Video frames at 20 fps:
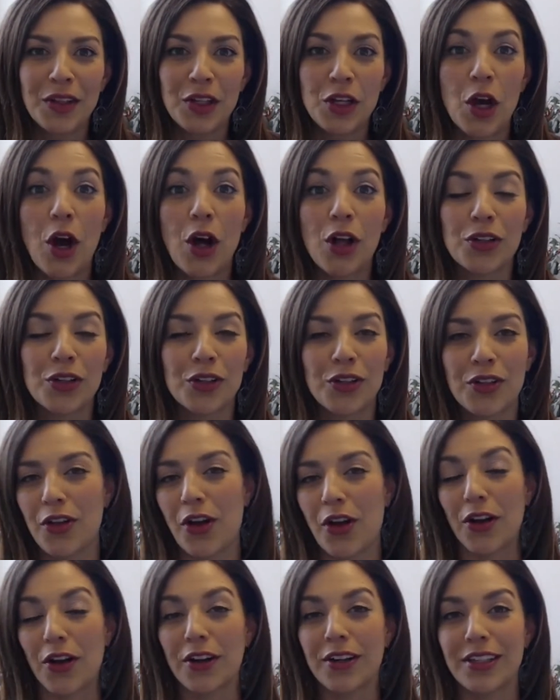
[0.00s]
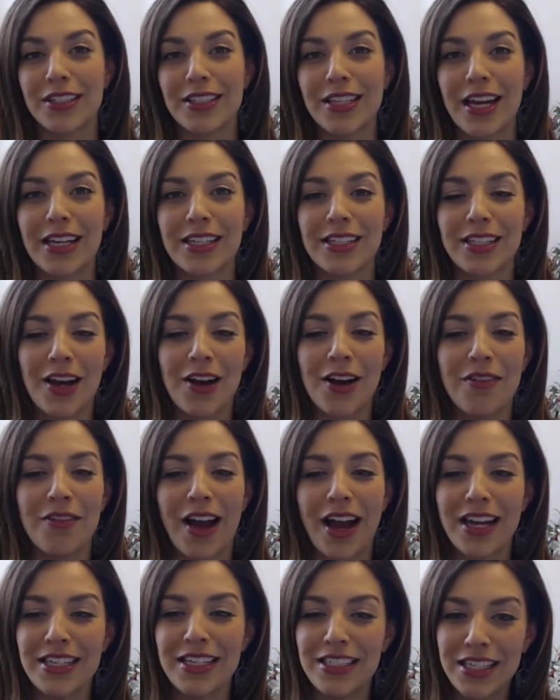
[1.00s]
her the architect of
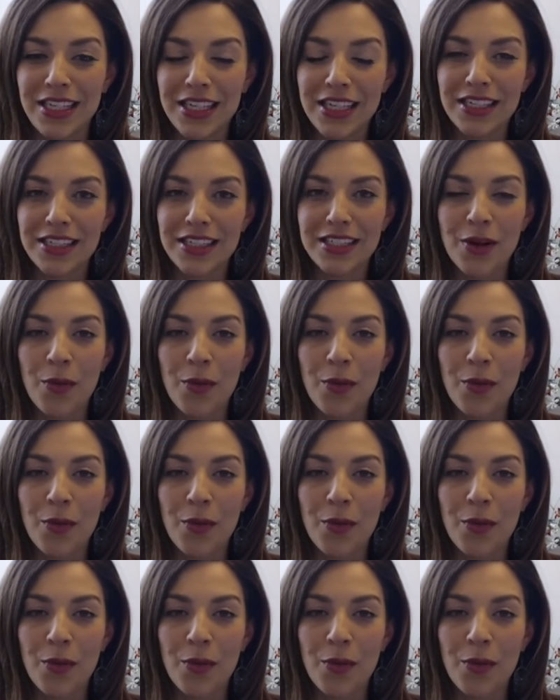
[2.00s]
ideas,